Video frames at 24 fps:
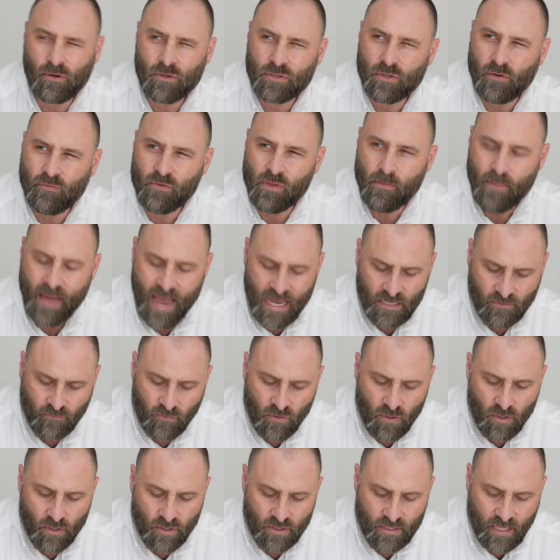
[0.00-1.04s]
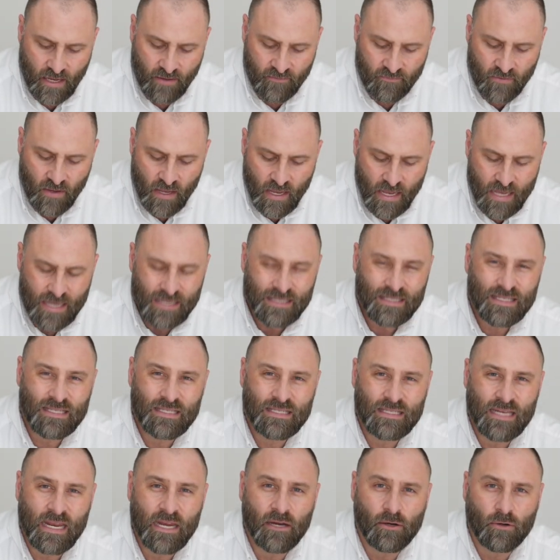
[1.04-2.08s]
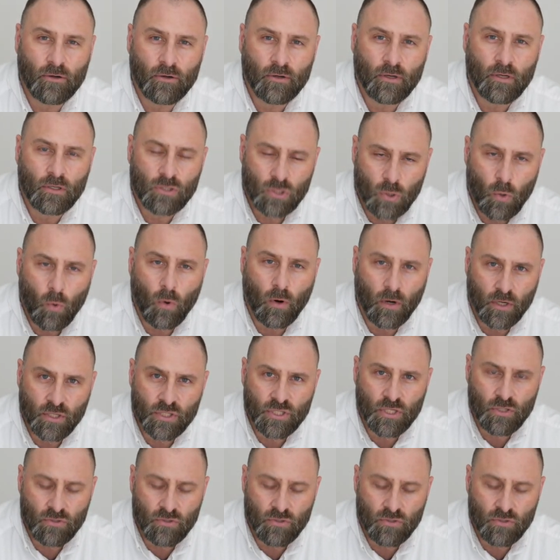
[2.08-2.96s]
over the past few years have steered towards